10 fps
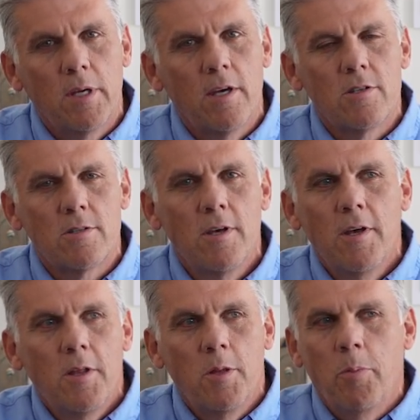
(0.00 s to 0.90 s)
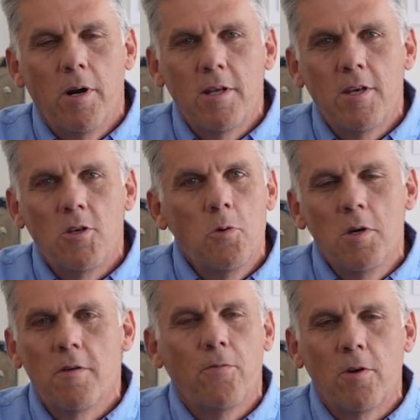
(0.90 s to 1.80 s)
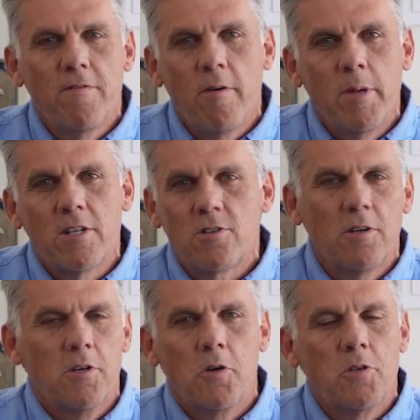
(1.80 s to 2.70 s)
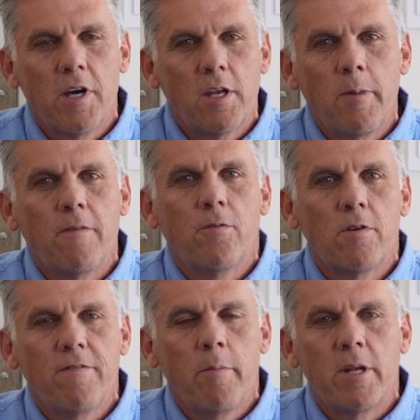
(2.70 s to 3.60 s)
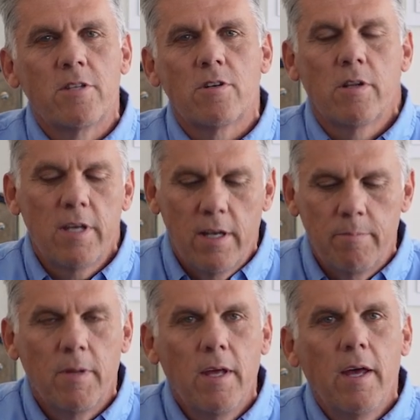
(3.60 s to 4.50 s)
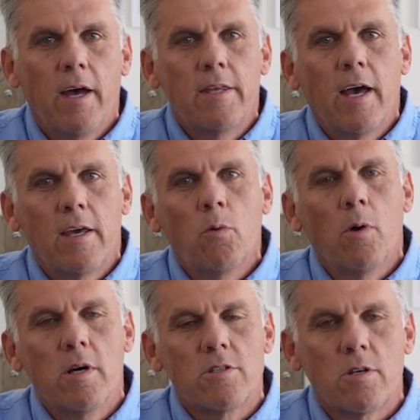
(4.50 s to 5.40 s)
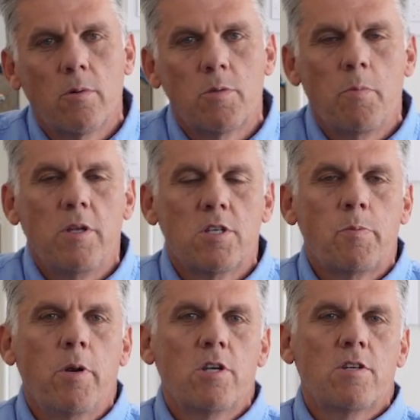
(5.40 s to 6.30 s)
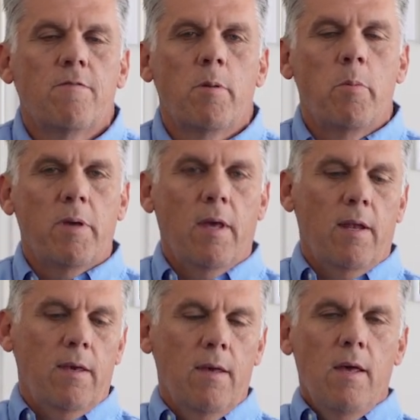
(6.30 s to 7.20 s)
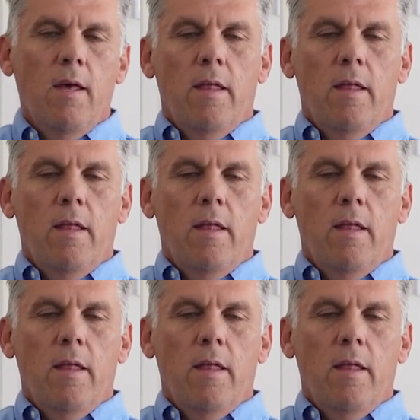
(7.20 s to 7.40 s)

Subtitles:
Because the party, you were here 45 minutes earlier. Are you talking about 45 minutes early? And yeah, he was. So it was disparaging from the beginning.